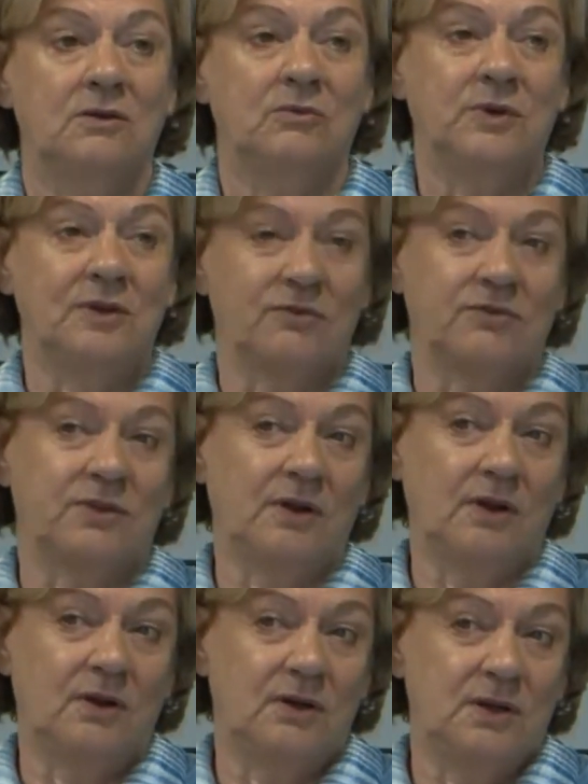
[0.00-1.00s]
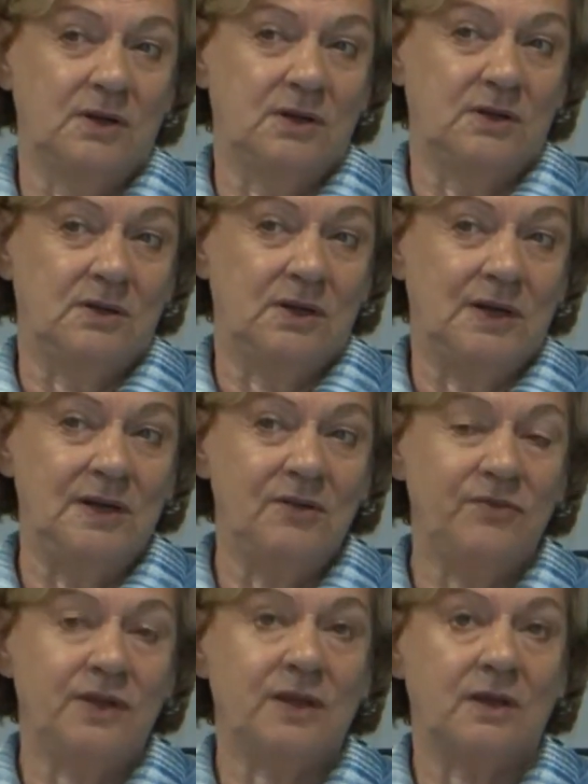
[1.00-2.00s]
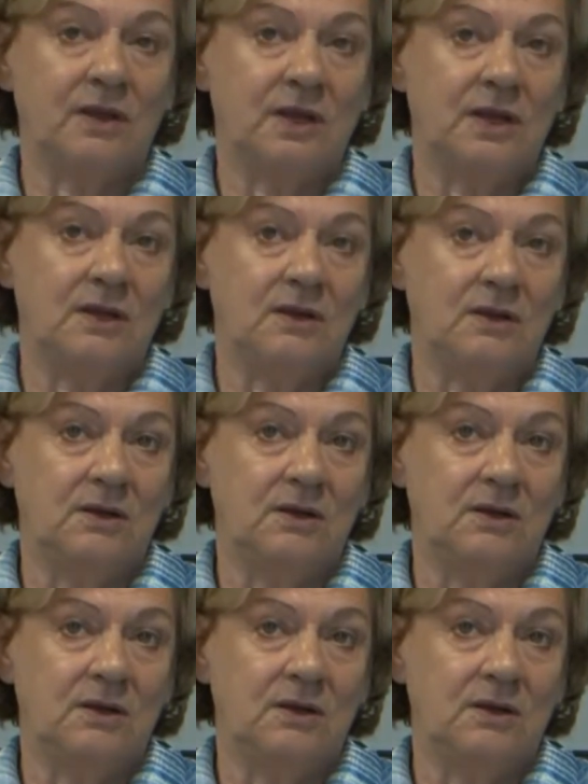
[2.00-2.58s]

we are still living in